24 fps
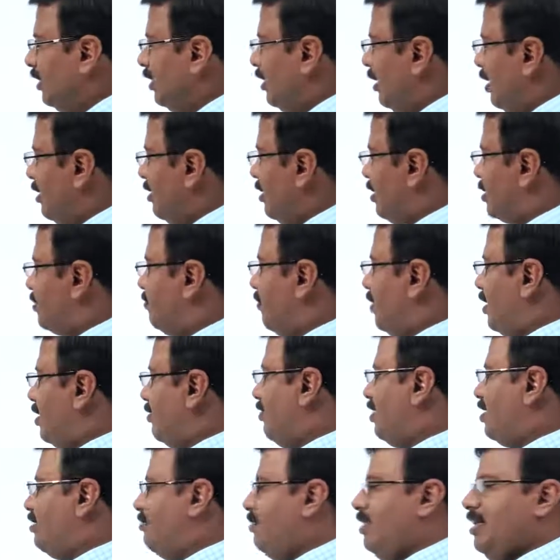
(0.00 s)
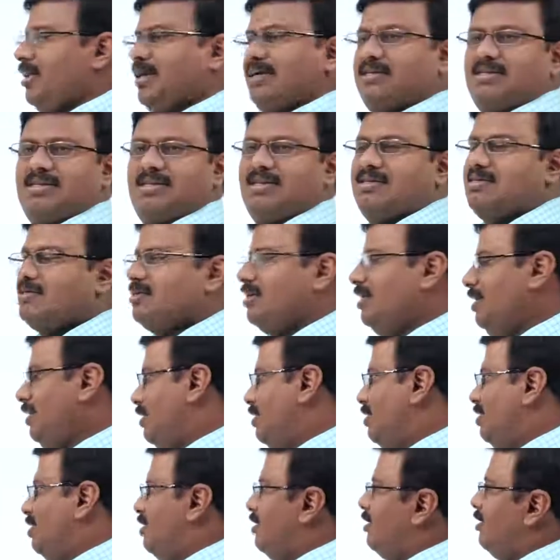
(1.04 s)
And this bar will remain as it is, right?
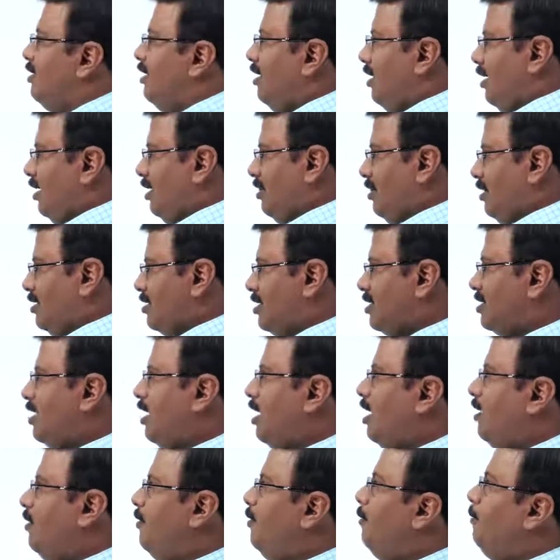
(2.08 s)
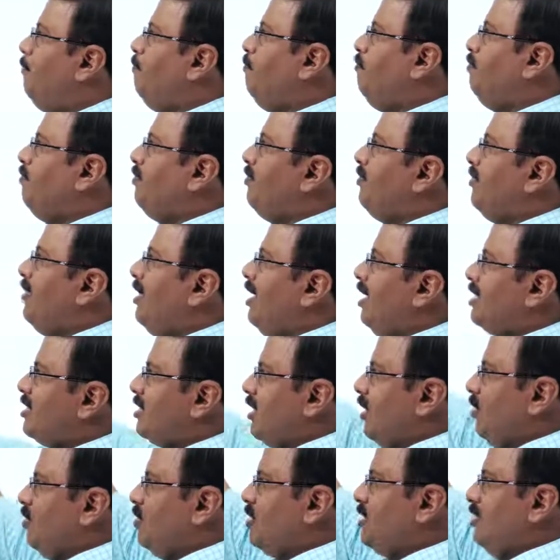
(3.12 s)
And this is how the
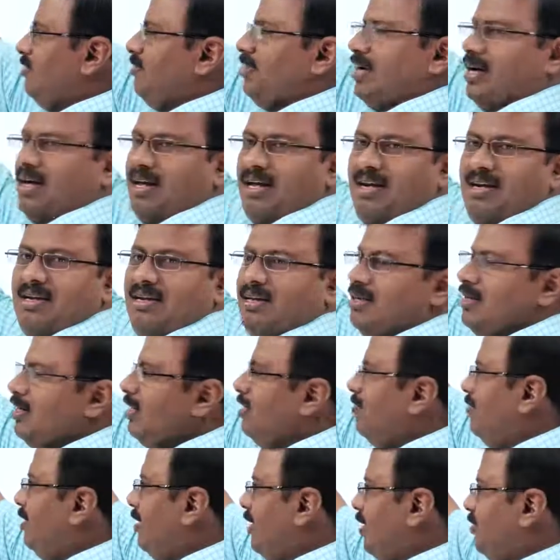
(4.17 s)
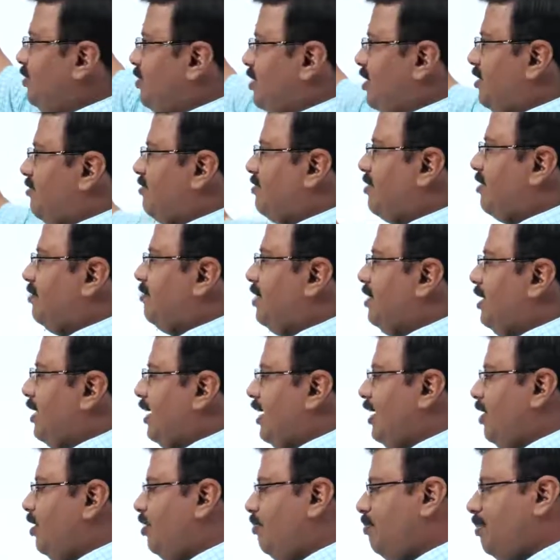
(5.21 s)
exclusive are evaluated from the
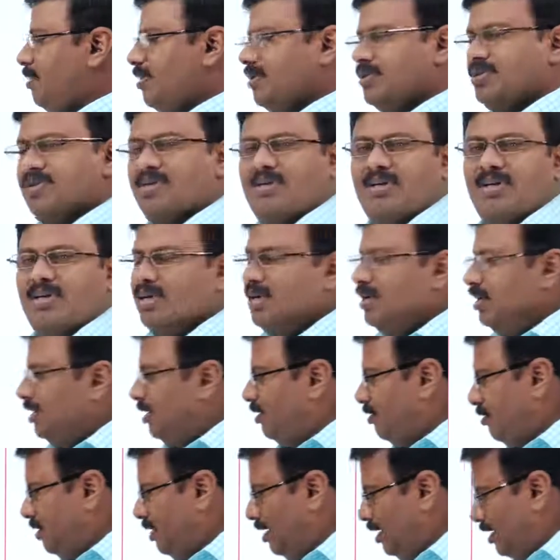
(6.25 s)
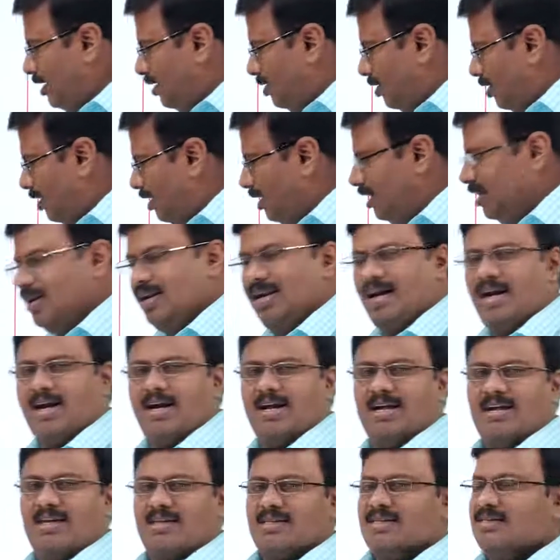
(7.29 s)
NAND operation. Now here all are
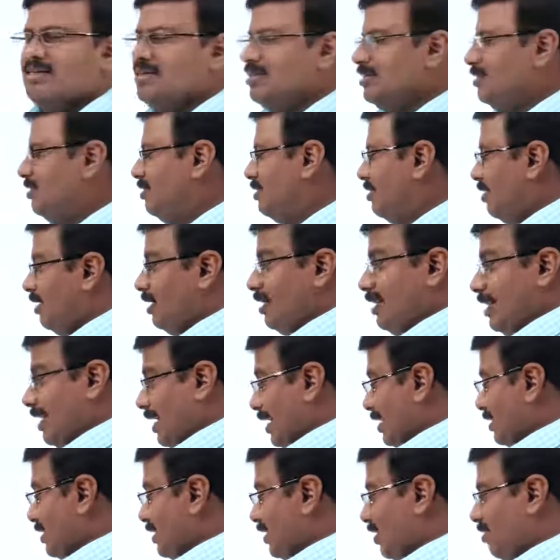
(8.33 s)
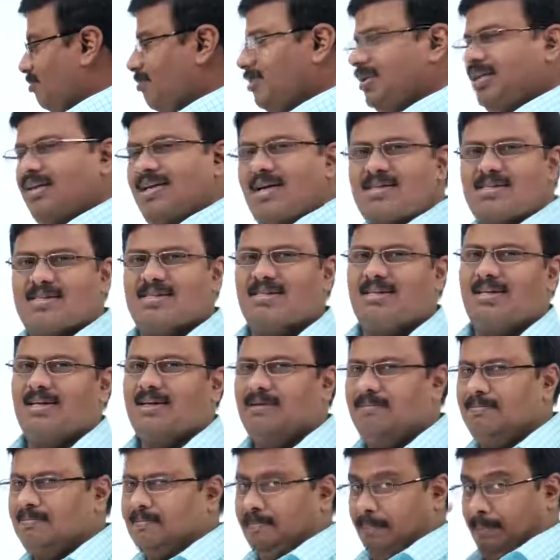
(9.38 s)
NAND gates. And guess how many NANDs are
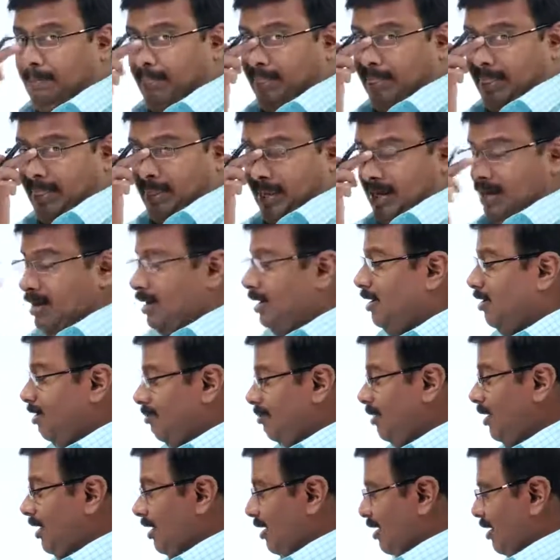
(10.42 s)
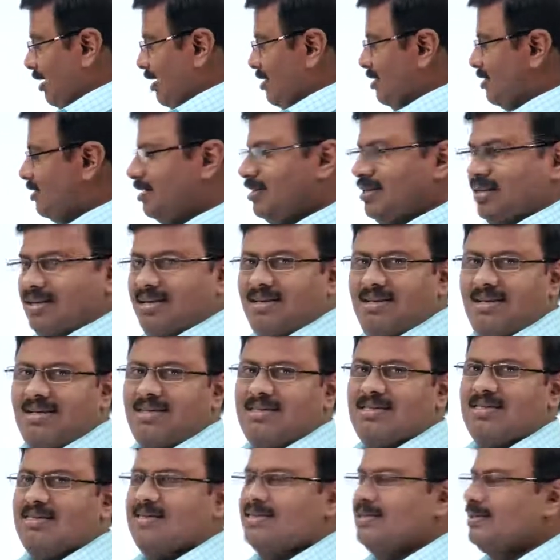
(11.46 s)
there? How many NANDs are there in
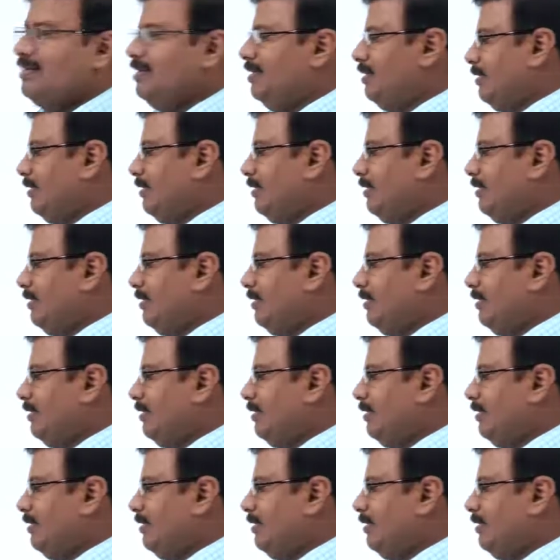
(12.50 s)
this?